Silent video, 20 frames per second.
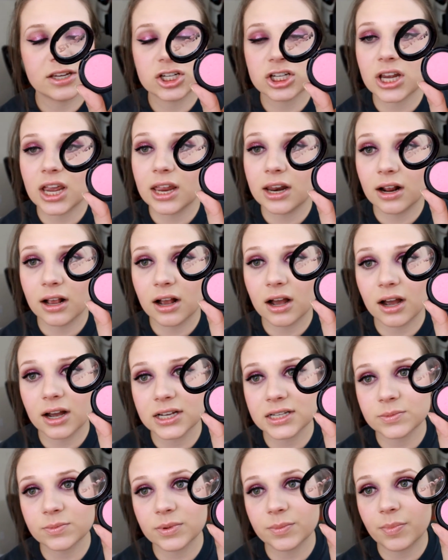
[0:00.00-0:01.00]
shade
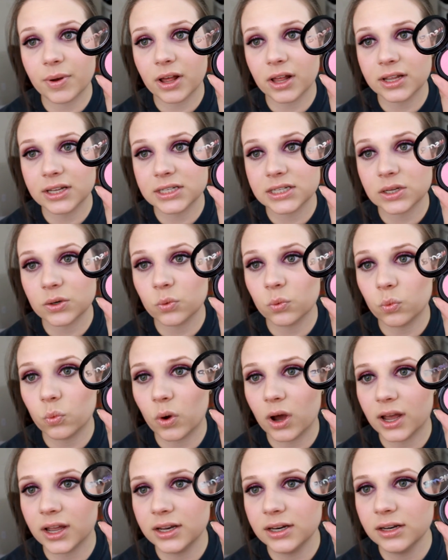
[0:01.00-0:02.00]
Cosmopolitan
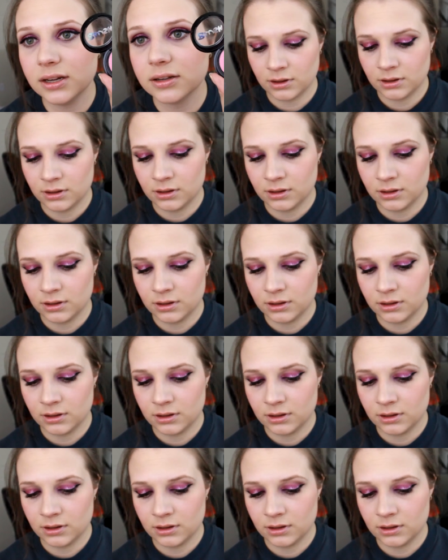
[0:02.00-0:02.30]
1.